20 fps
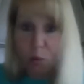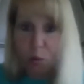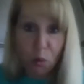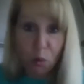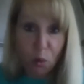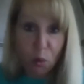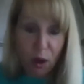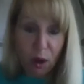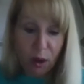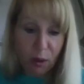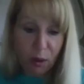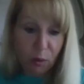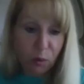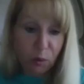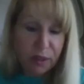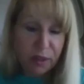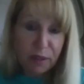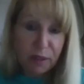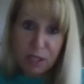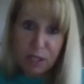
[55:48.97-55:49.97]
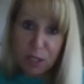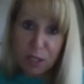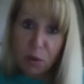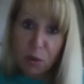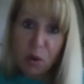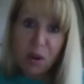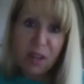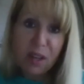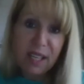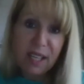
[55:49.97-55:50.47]
uh, we're in New
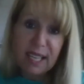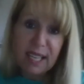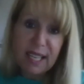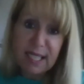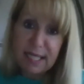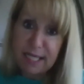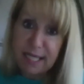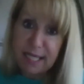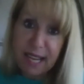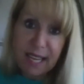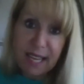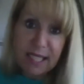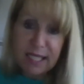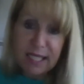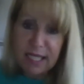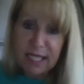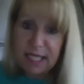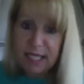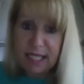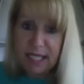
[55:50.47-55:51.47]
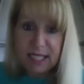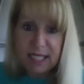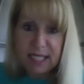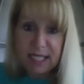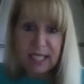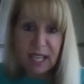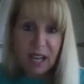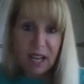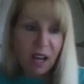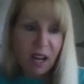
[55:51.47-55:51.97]
York and in Texas. It's
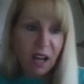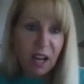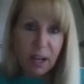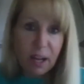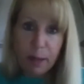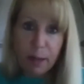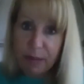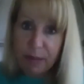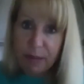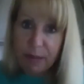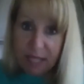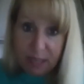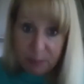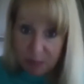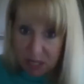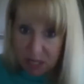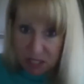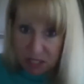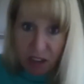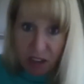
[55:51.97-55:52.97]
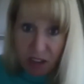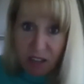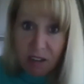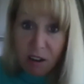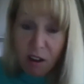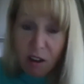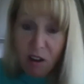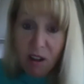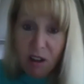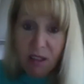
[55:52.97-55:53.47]
um, it can be done
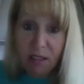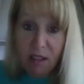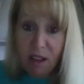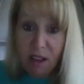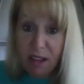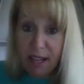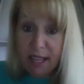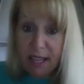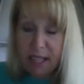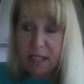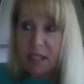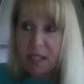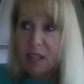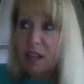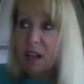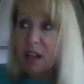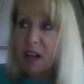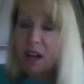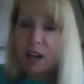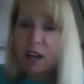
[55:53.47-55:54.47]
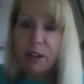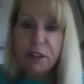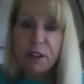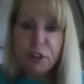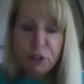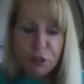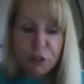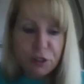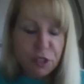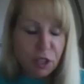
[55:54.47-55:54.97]
online. Uh,
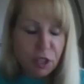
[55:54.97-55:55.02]
there's mm -hmm.